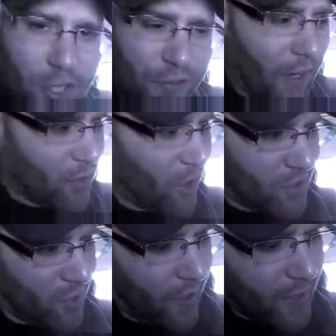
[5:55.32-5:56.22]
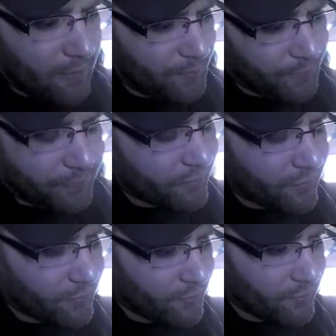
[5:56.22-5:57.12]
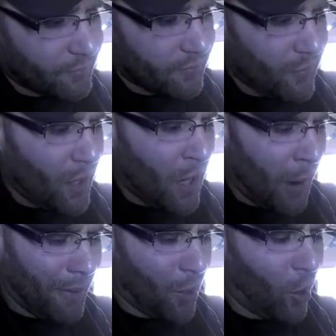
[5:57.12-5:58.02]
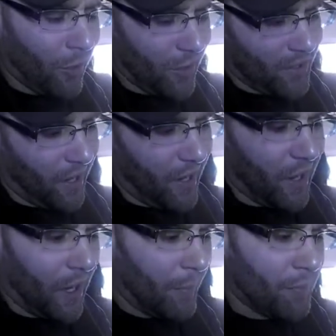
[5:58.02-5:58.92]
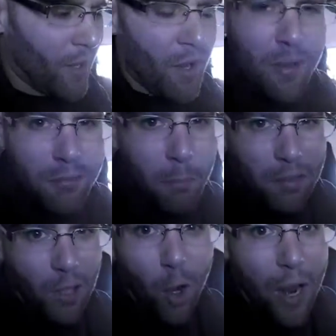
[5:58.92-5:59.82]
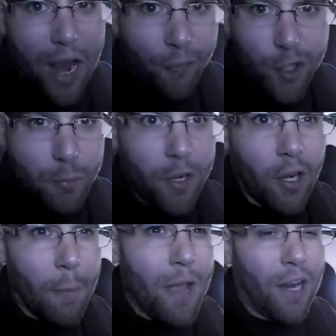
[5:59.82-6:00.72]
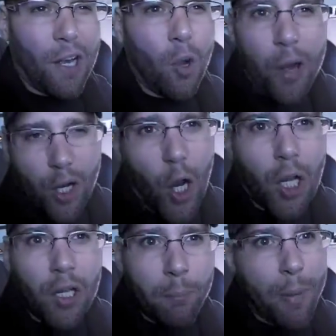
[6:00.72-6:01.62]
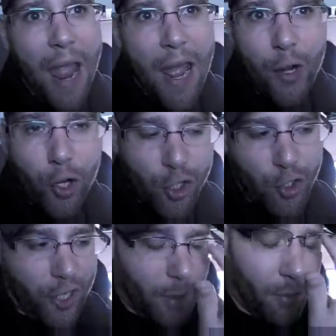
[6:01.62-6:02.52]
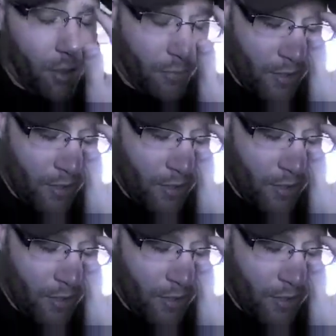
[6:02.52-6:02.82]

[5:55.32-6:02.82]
as final thoughts and grade, I'm going to call this a below average beer. I'm not going to quite call it bad or undrinkable,